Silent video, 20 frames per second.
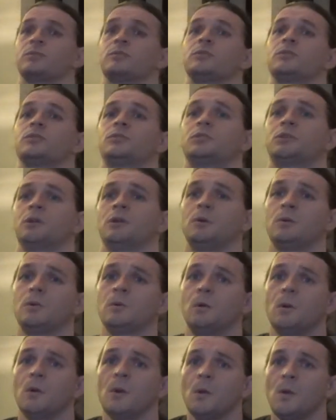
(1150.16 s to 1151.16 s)
So,
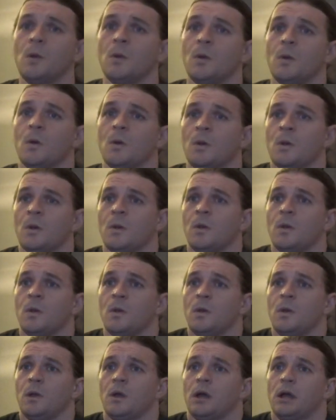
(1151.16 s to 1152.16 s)

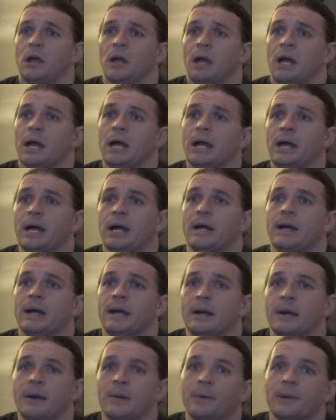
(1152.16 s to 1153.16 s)

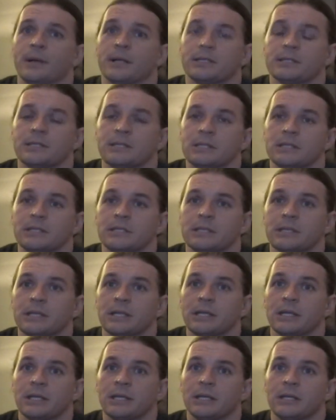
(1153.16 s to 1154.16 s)
what else did he
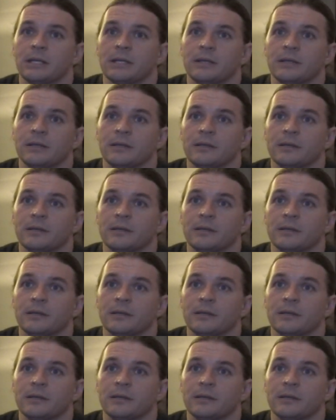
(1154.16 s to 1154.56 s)
say?